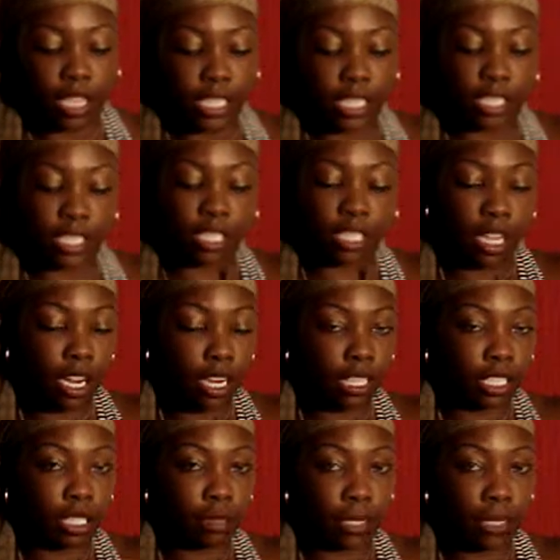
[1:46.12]
it's a dark
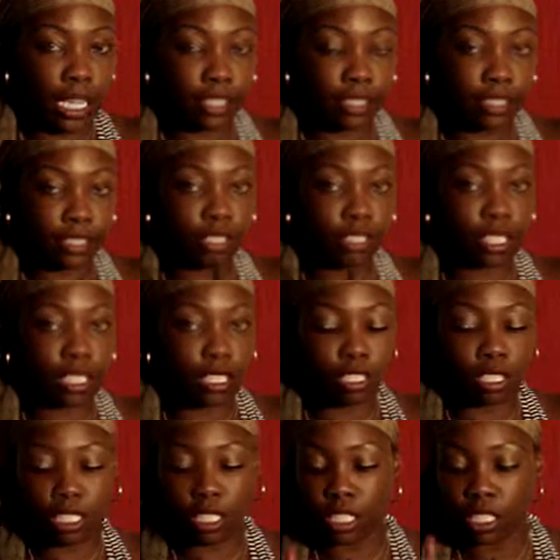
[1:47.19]
lip liner. Looks
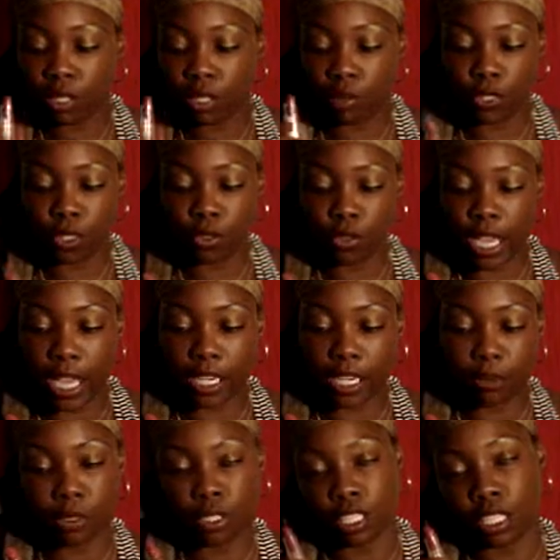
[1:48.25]
good when you add
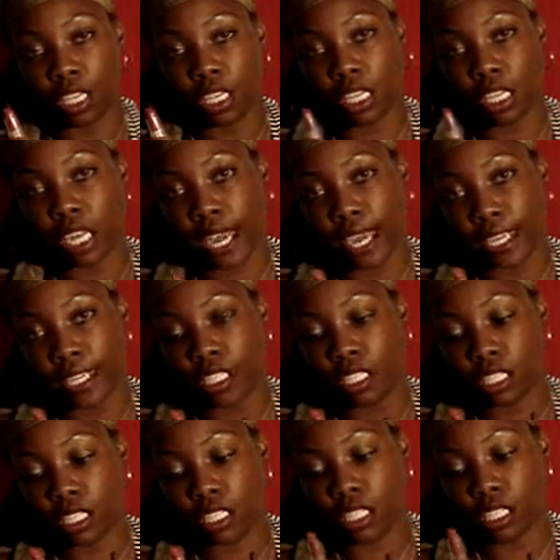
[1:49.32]
it with a light
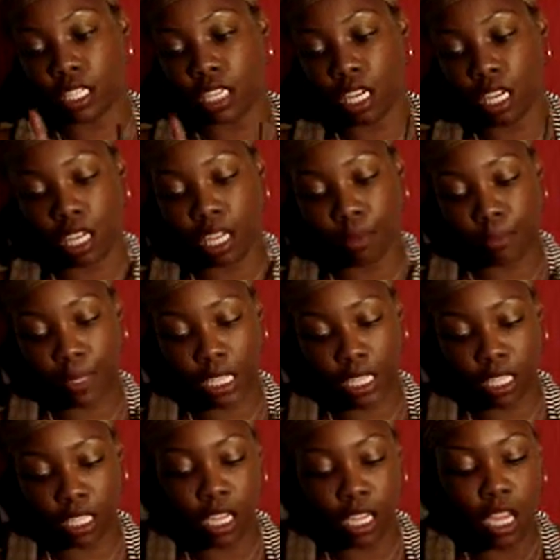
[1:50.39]

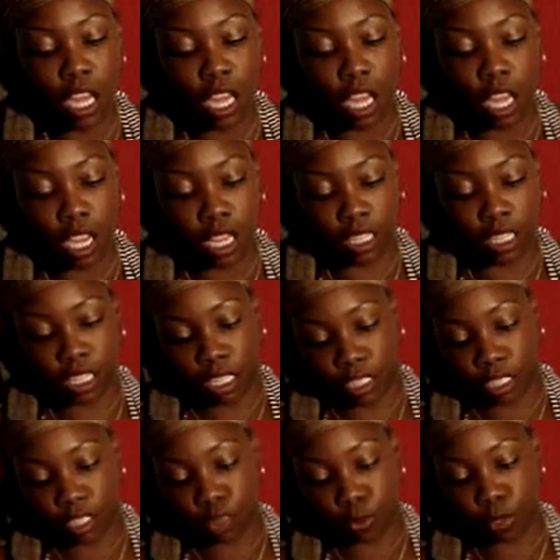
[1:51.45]
pink.
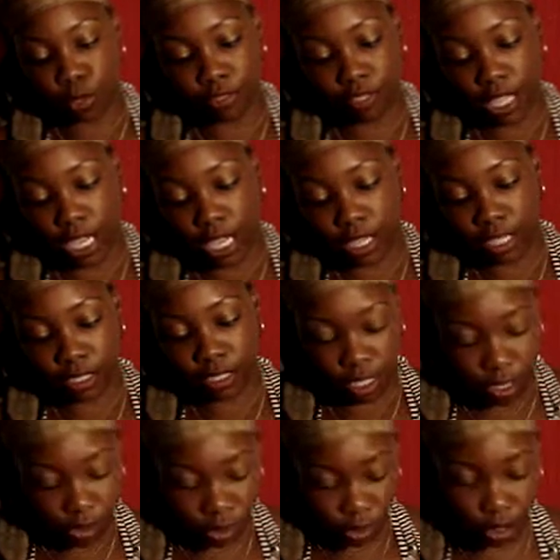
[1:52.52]
This is Revlon,
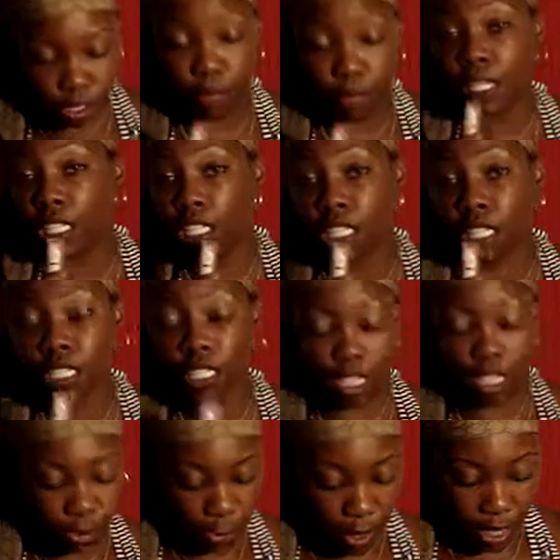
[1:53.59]
so you just put it in the
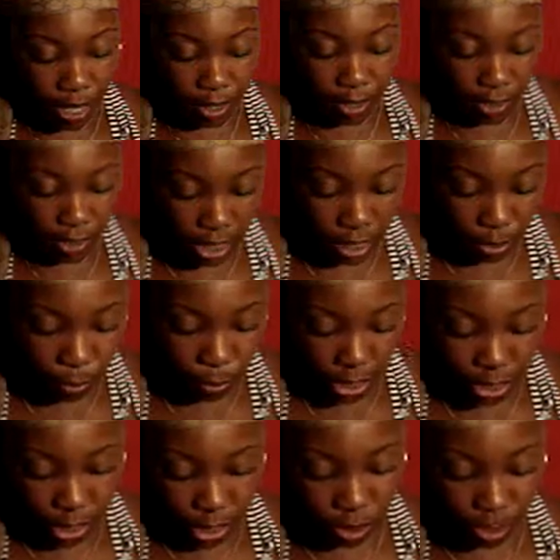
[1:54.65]
center part.
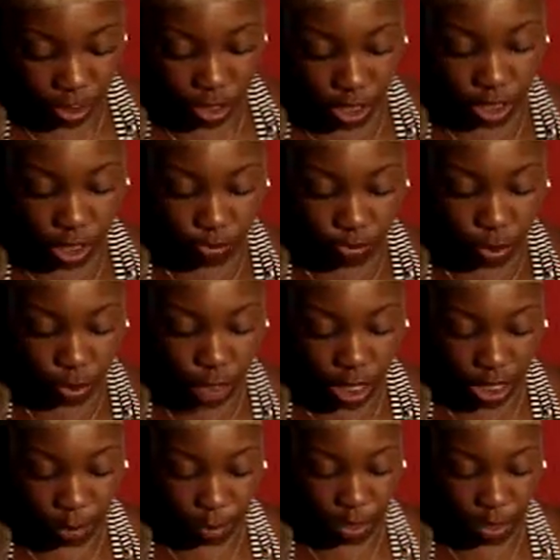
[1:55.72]
Anyway, those are just a few
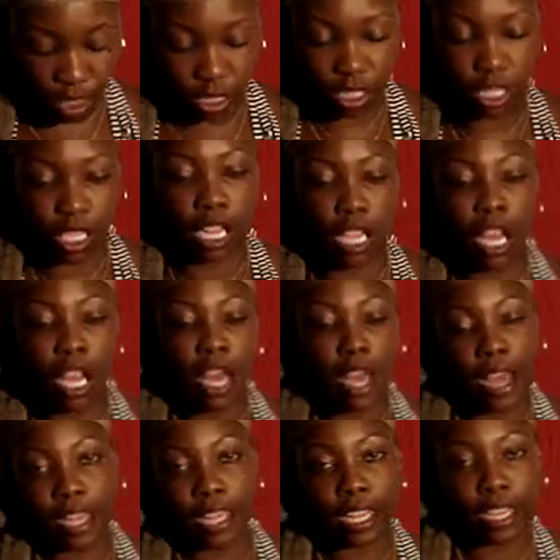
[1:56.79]
tips just to
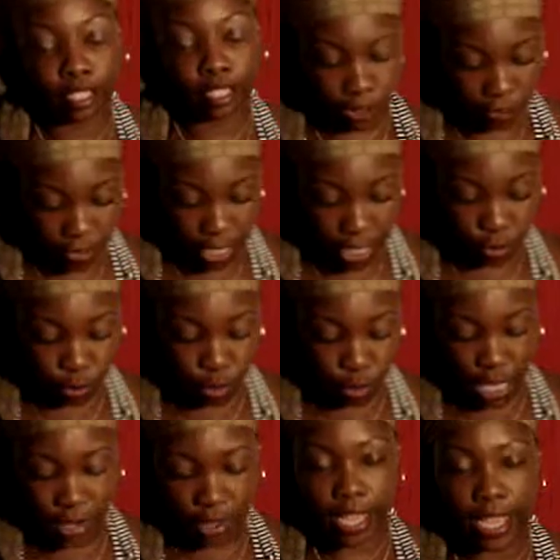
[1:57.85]
highlight your face
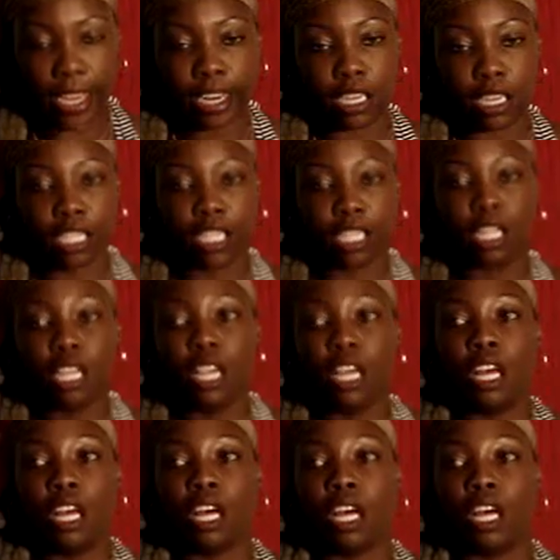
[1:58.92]
without adding
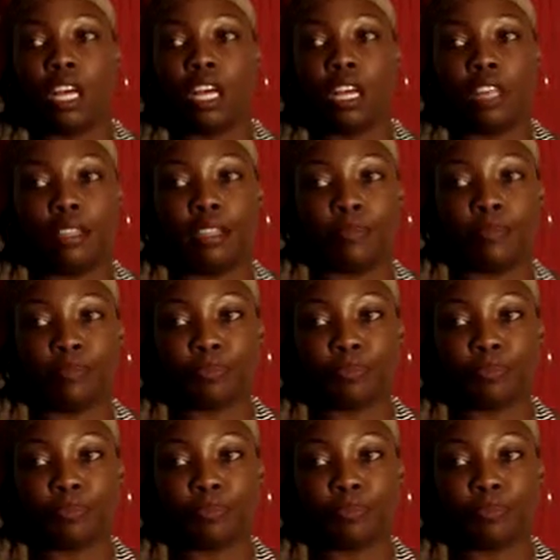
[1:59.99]
a